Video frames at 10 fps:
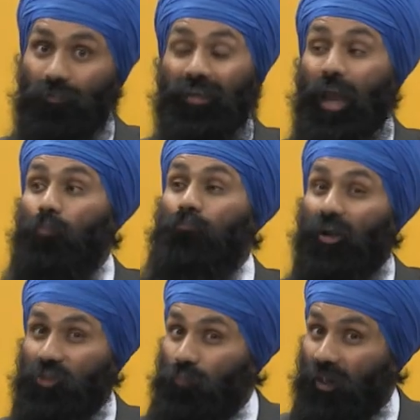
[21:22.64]
get
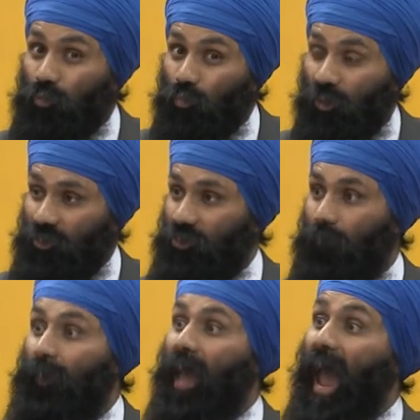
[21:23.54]
much, much
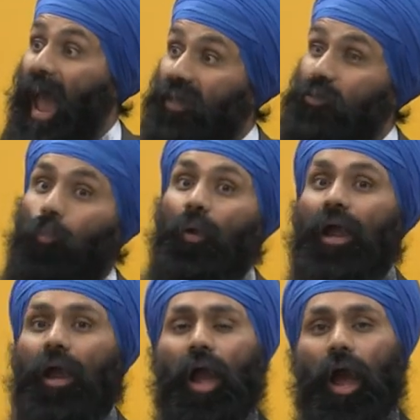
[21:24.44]
worse? And
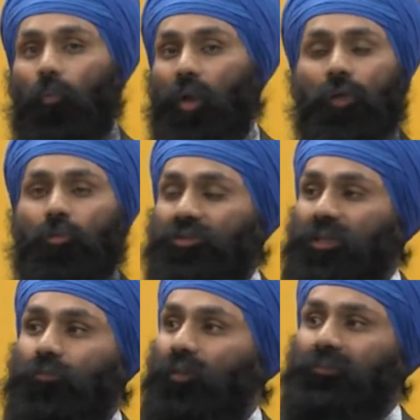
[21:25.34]
where was
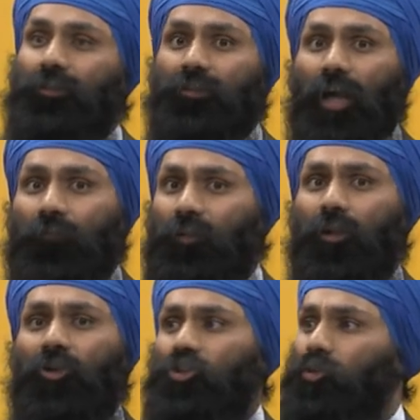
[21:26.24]
he the rest of the time for the
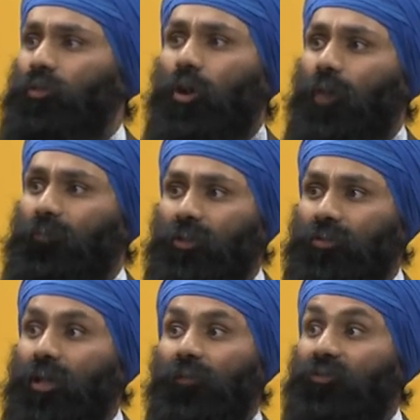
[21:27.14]
last 2.5
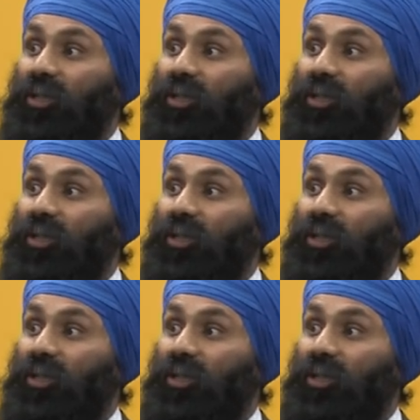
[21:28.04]
years? The